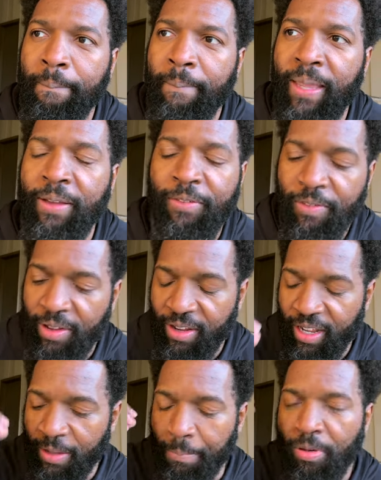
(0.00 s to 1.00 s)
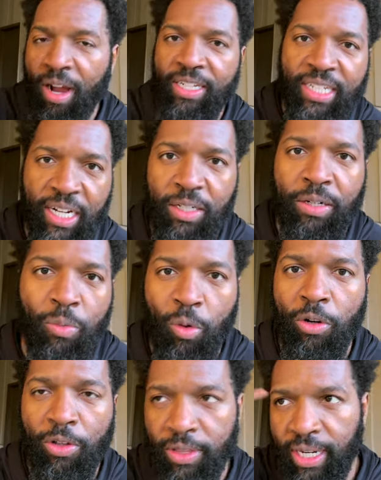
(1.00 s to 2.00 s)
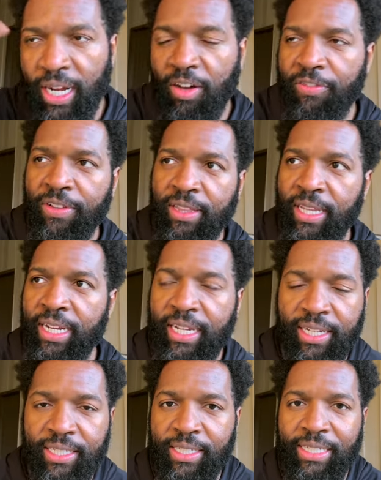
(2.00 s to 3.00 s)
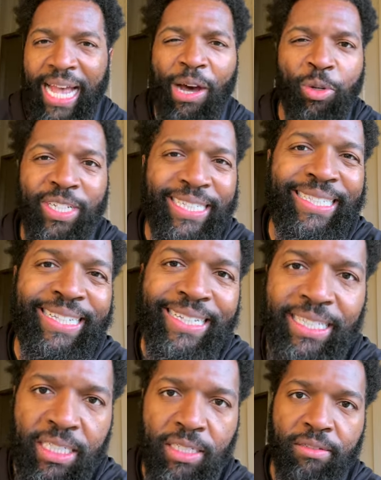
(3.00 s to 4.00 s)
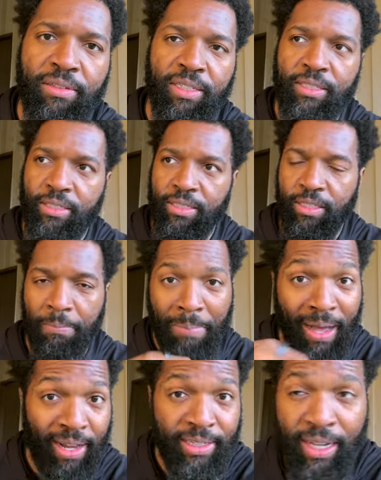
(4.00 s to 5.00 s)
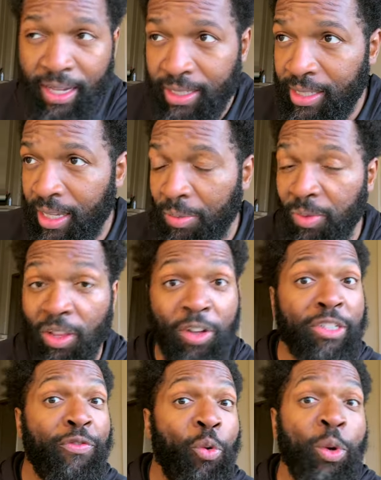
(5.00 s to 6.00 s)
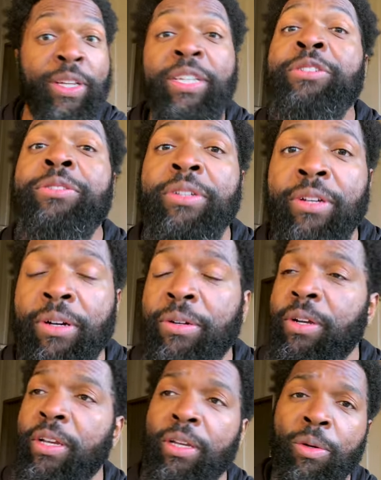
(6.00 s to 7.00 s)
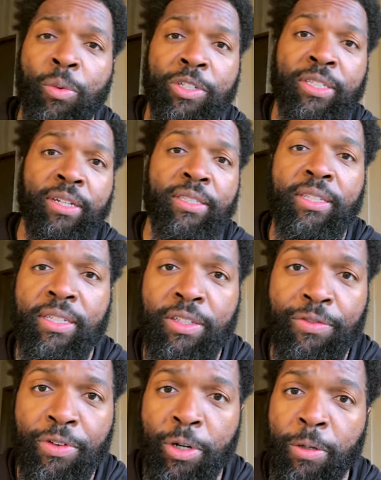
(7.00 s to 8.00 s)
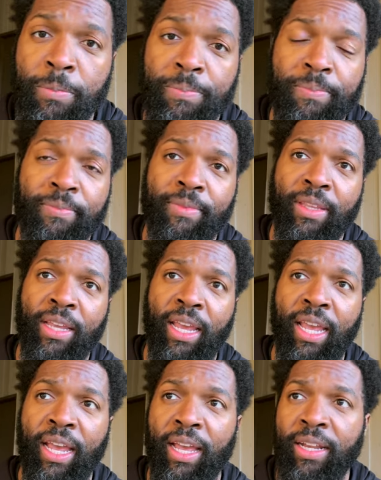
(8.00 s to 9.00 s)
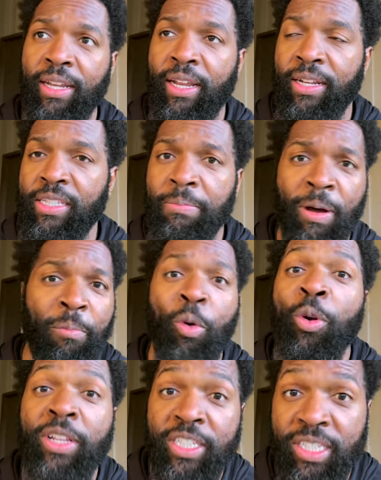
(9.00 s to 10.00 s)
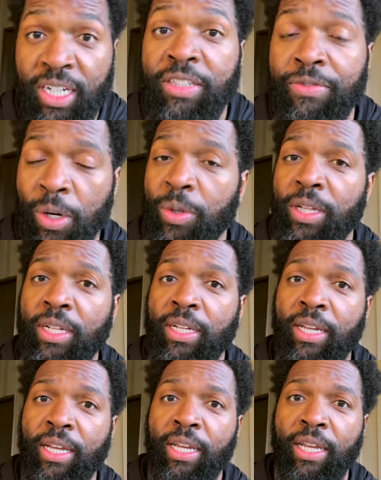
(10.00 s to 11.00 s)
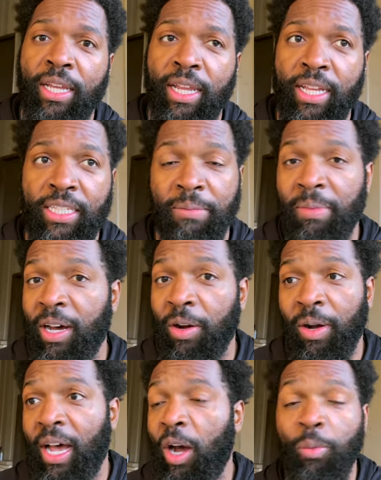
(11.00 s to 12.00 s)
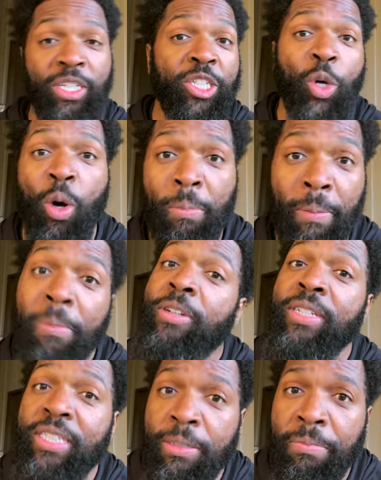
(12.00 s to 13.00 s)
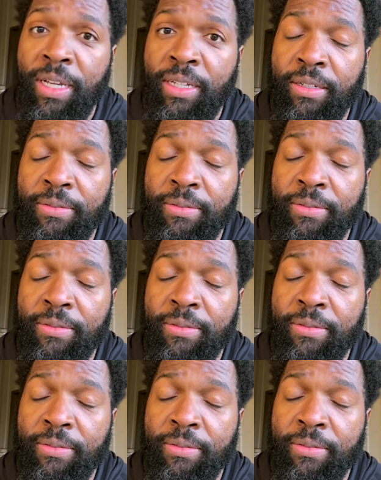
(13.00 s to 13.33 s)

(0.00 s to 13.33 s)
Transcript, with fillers: In, in, the project world that I often think, and this is How to Citizen. This is the podcast that we launched four years ago, where citizen is a verb. And, and it's about more than just voting, it's about how we show up and participate.